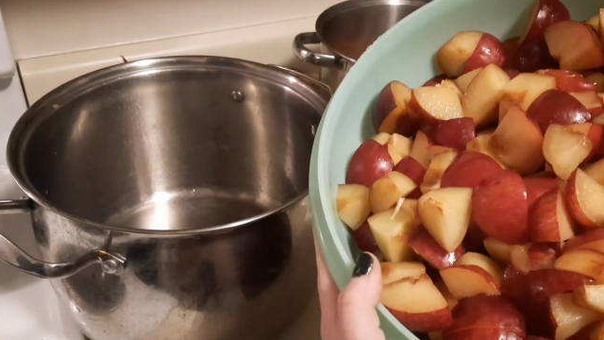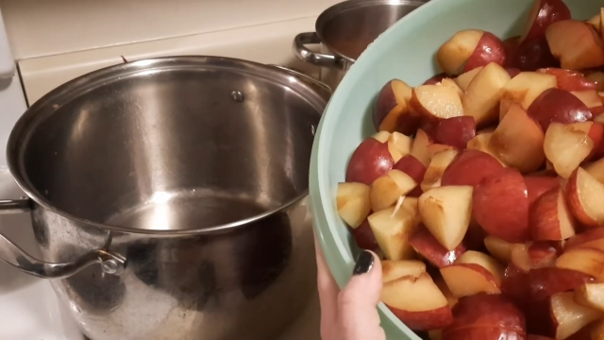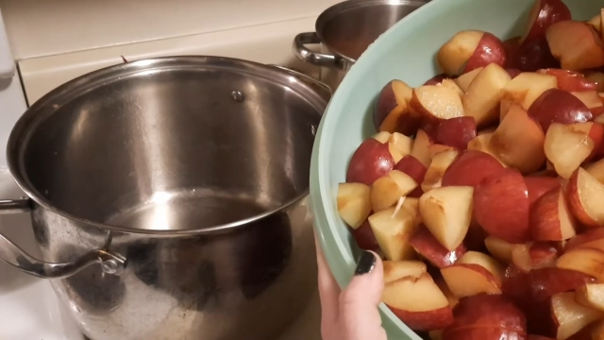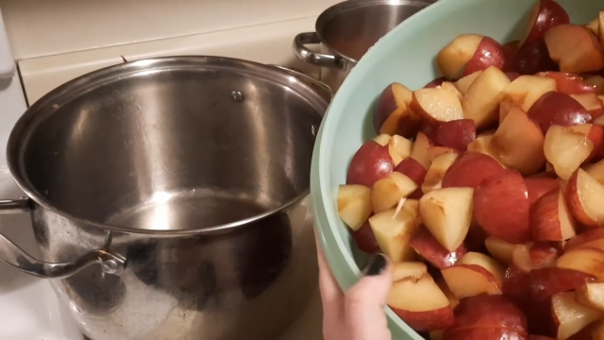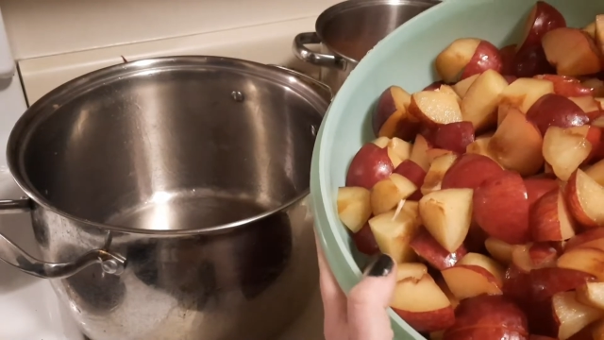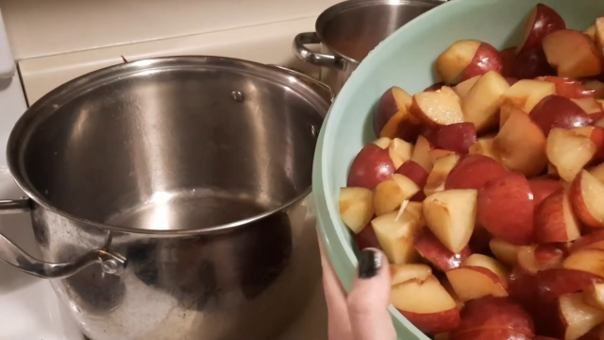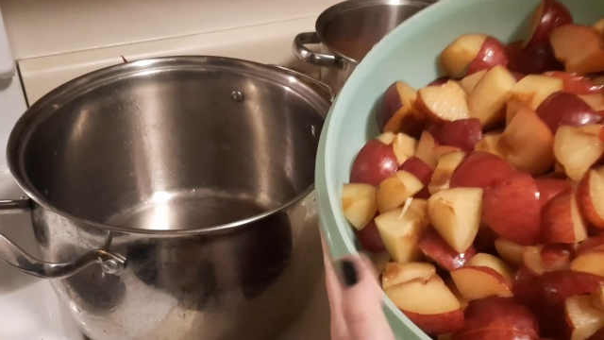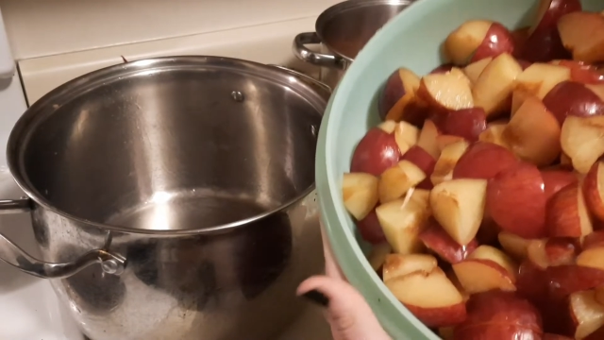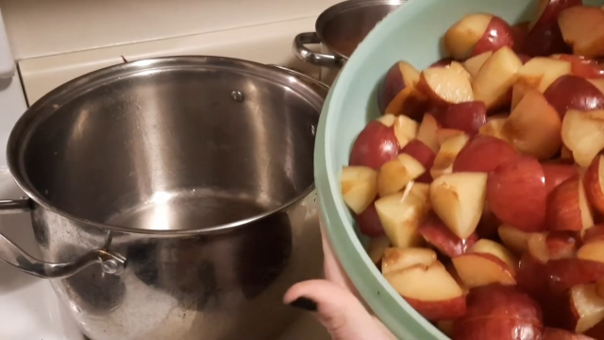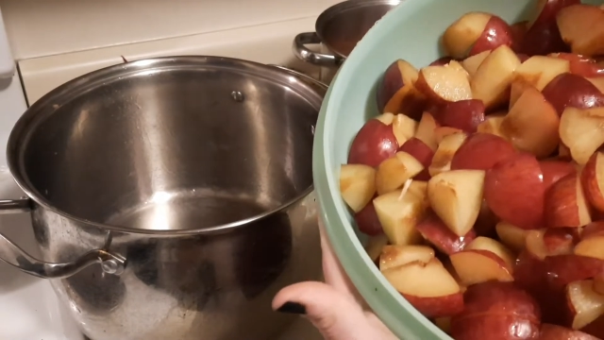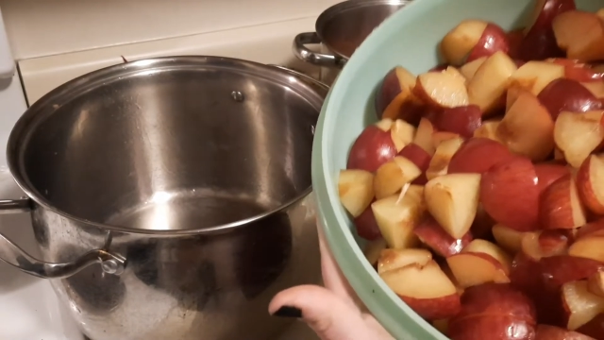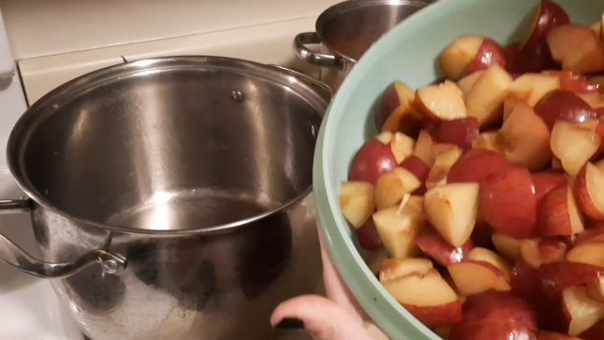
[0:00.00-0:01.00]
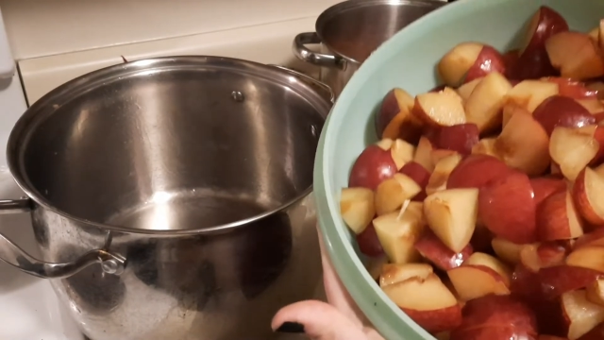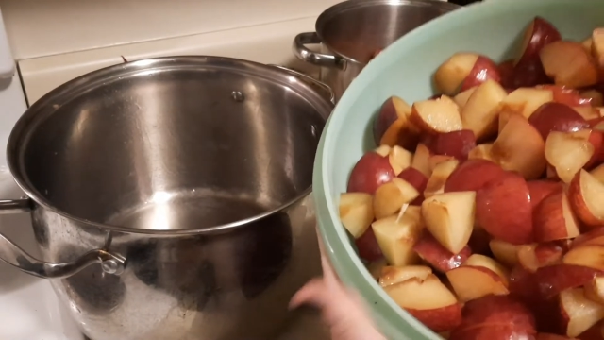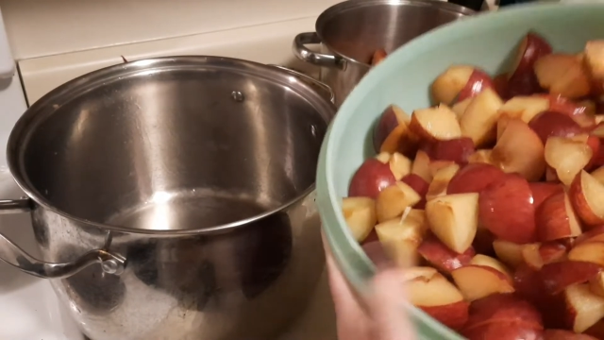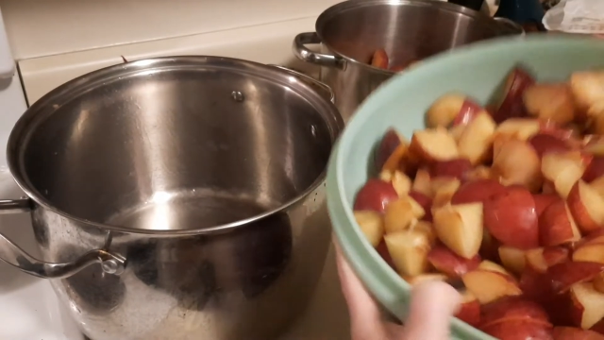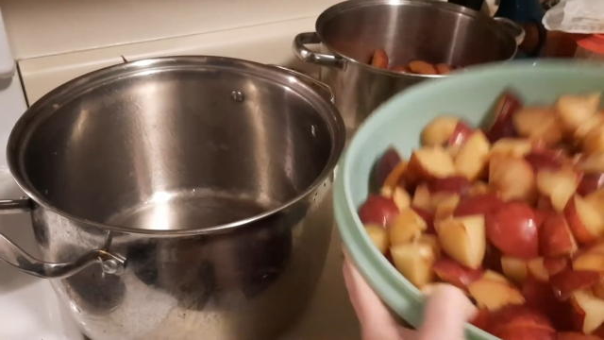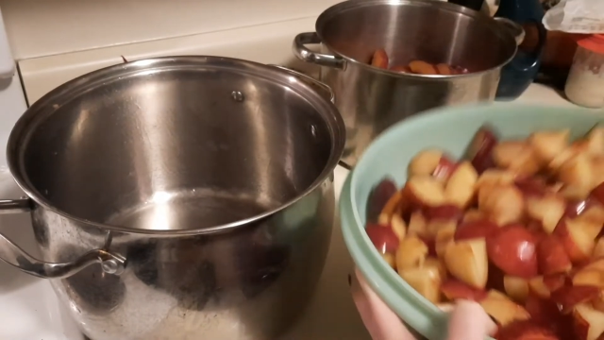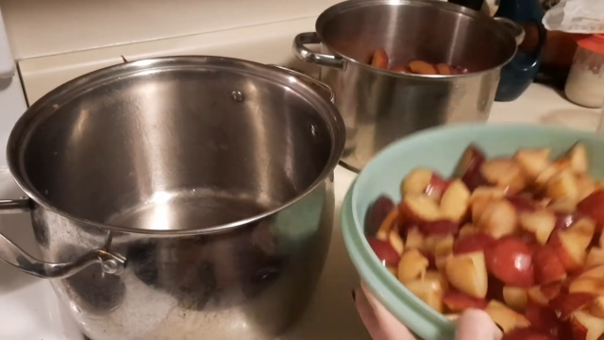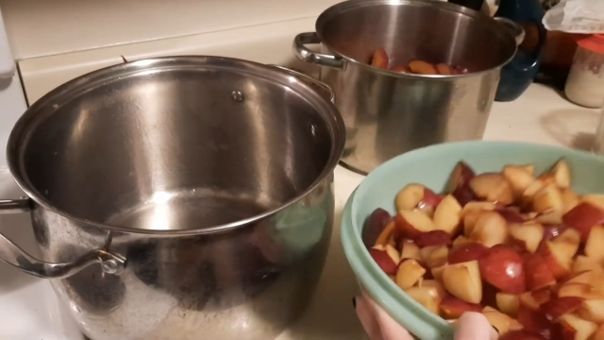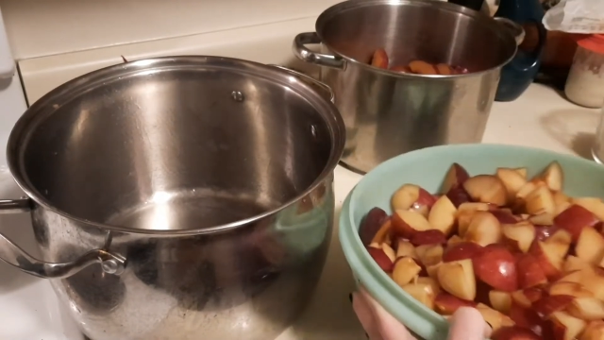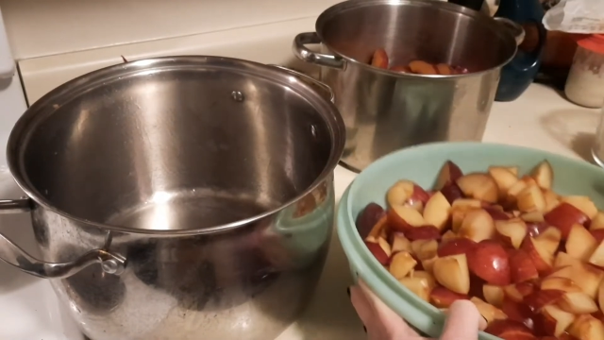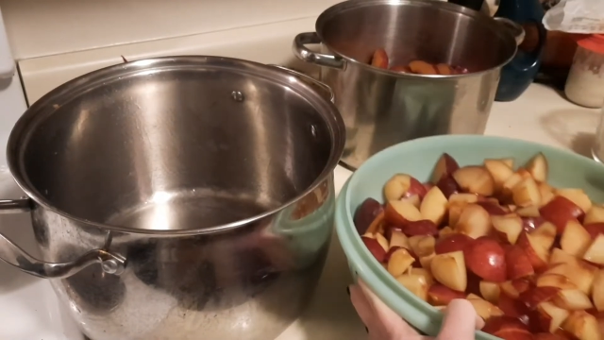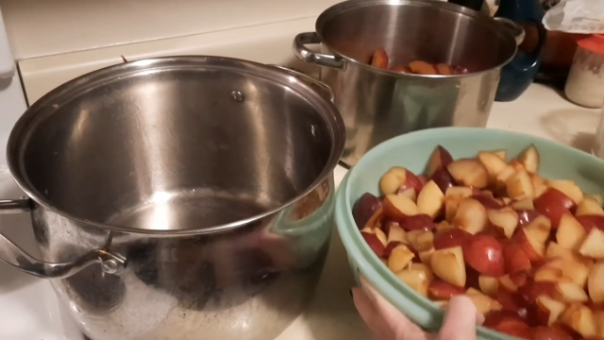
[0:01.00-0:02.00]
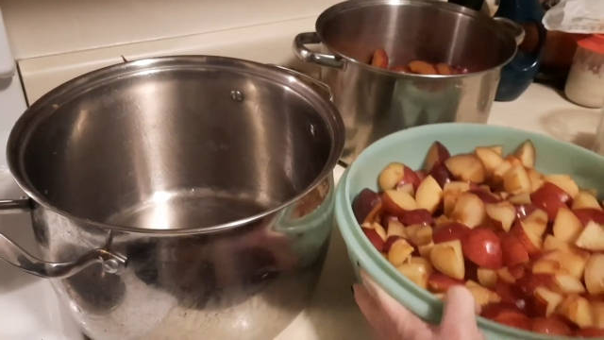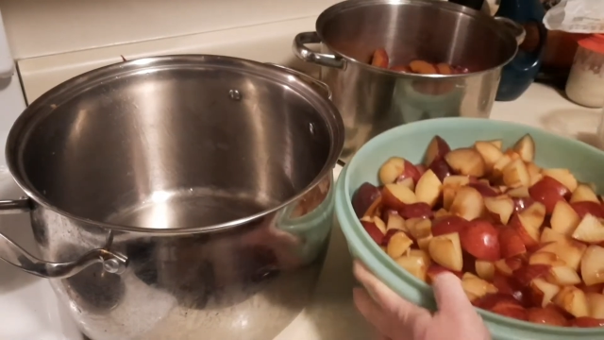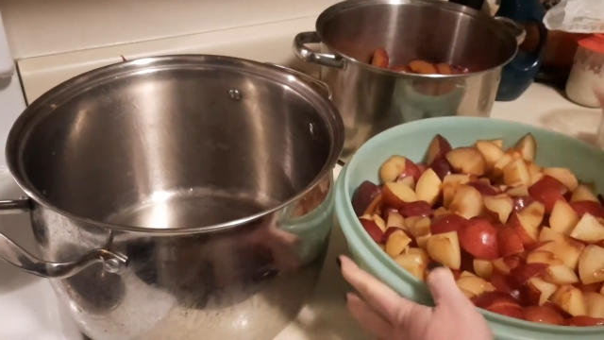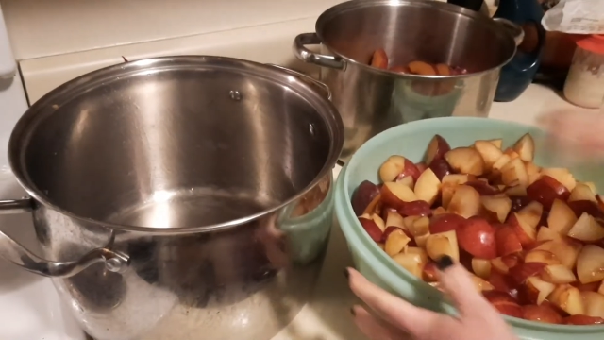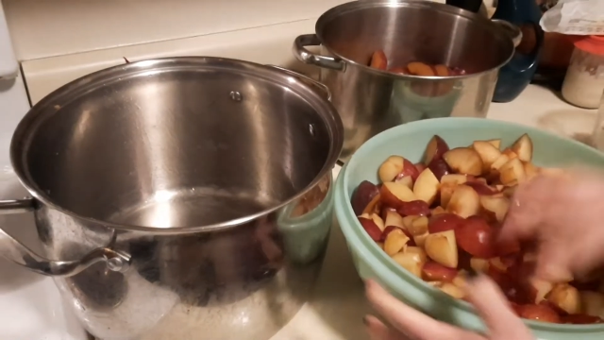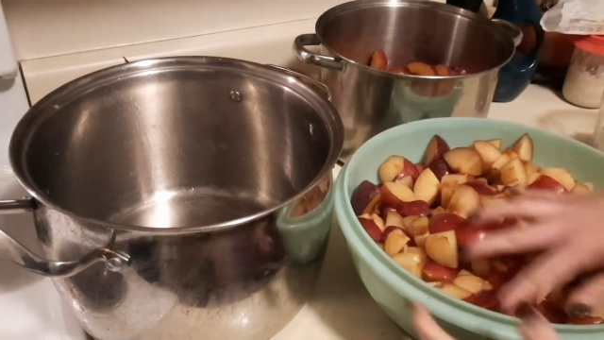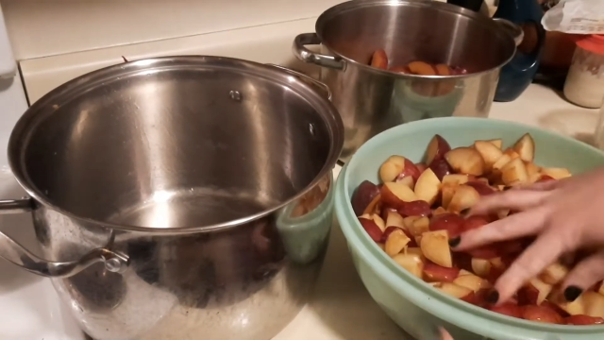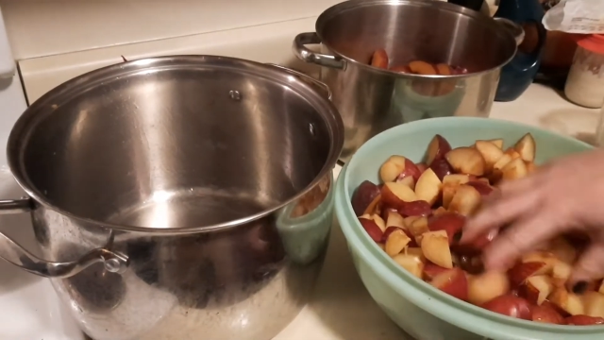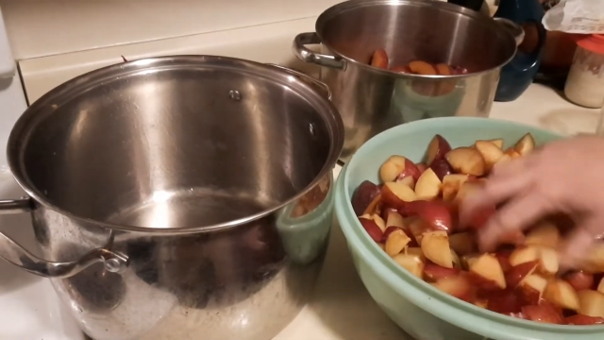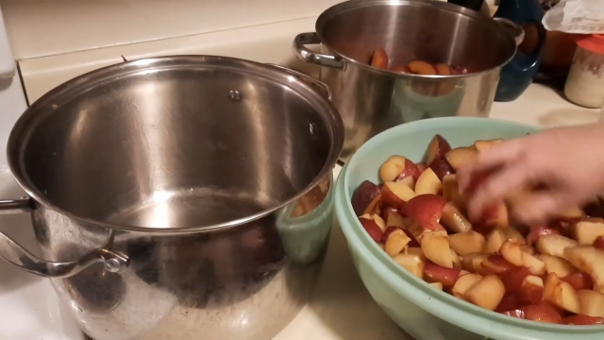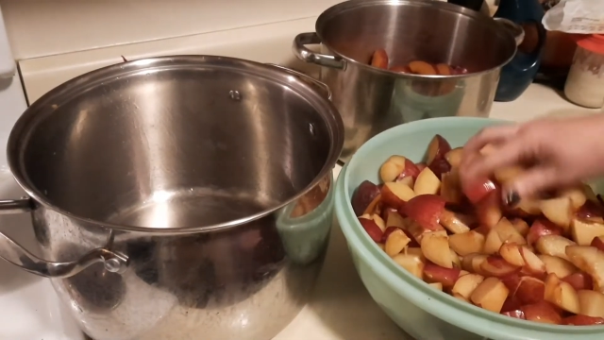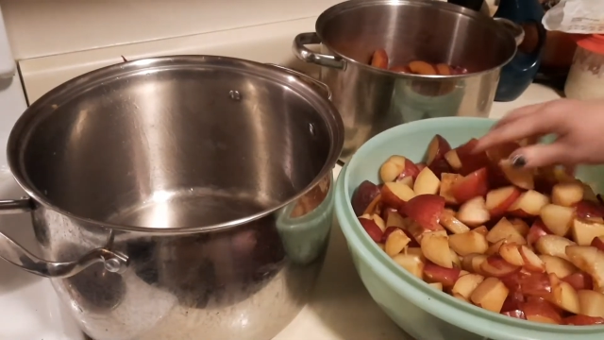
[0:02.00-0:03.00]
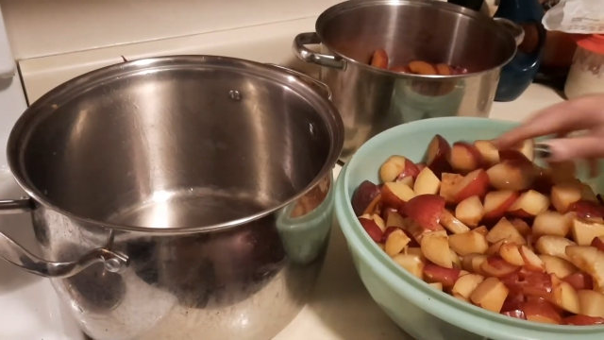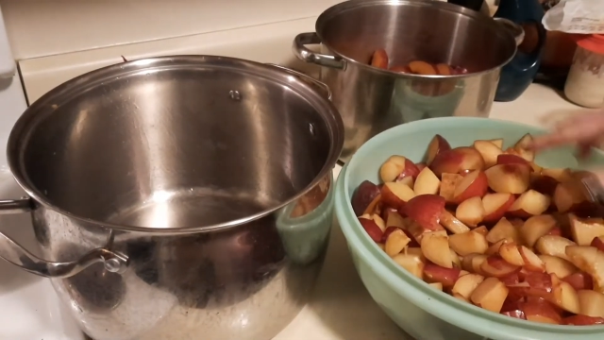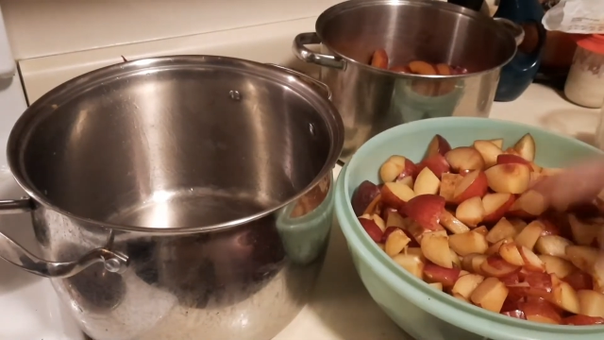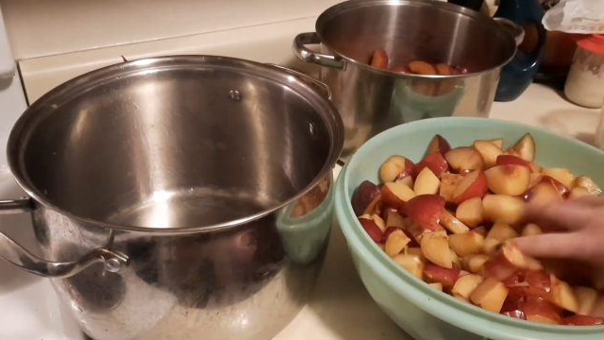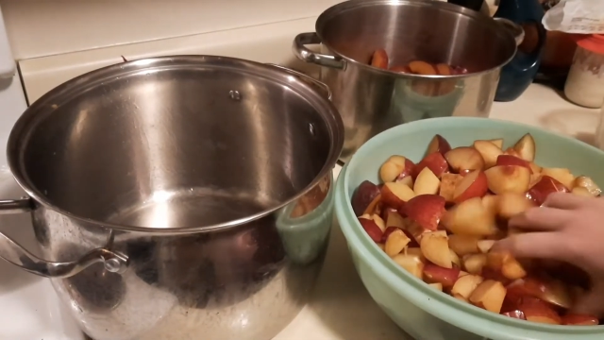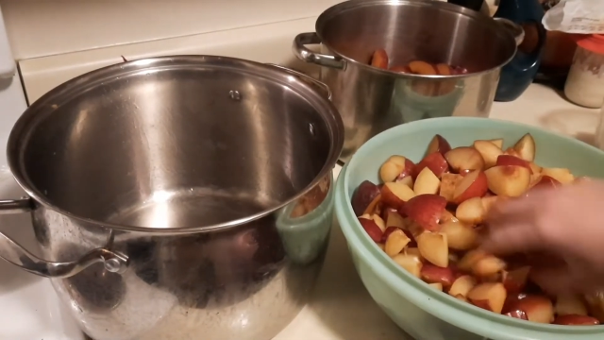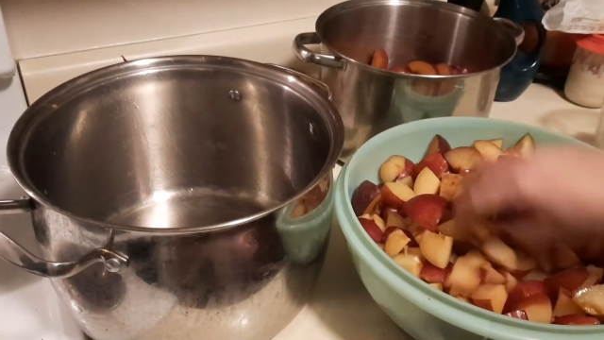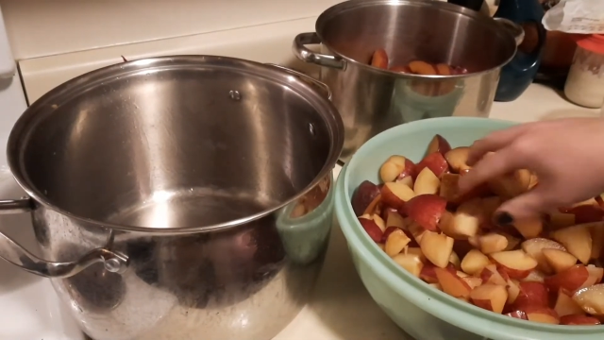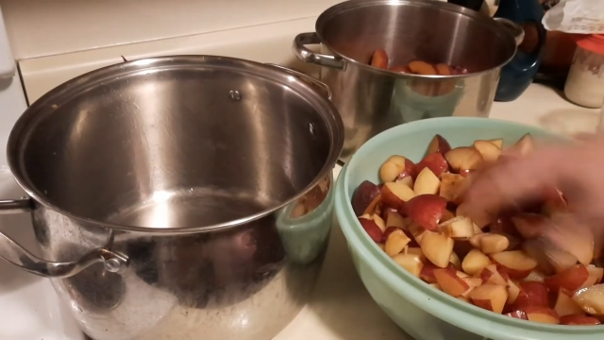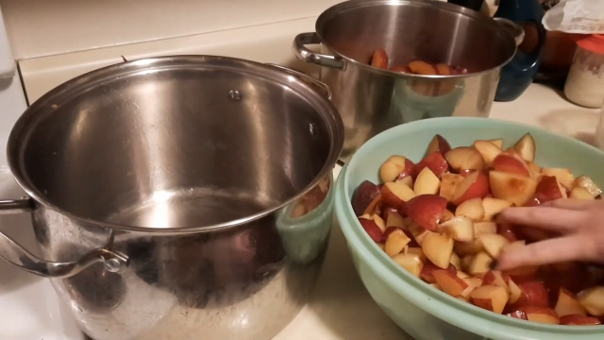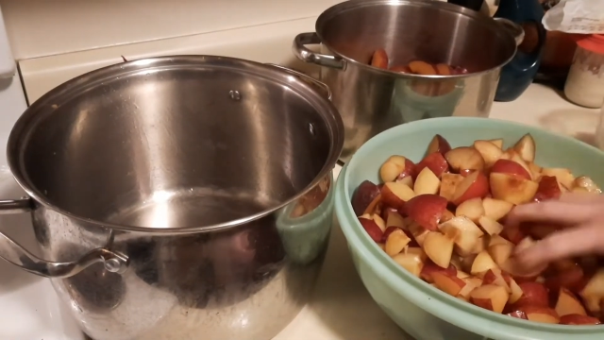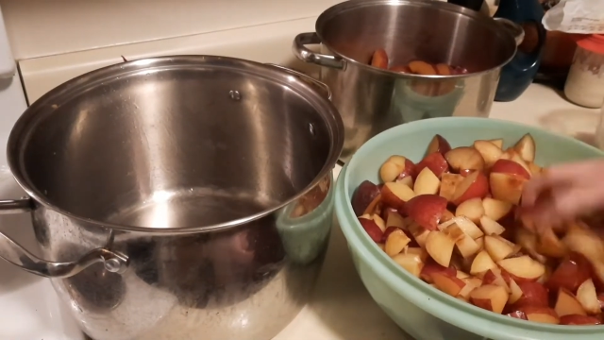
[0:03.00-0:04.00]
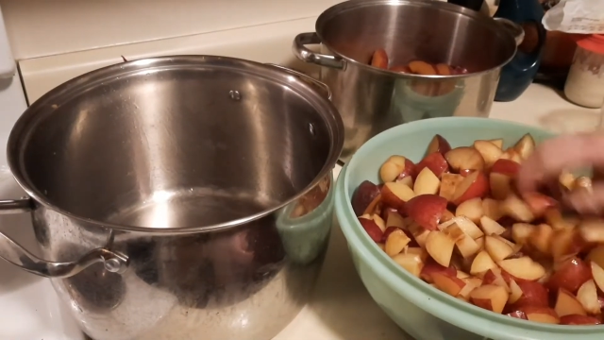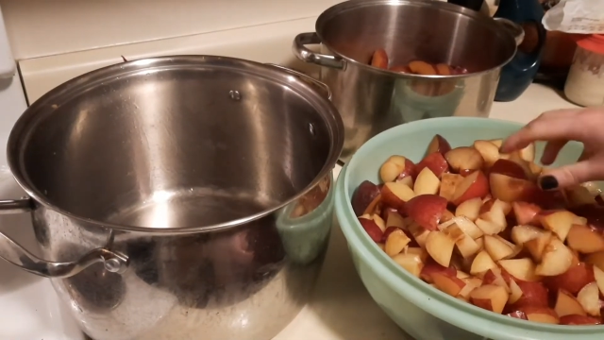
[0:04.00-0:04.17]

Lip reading: Nobody's mouth can be seen.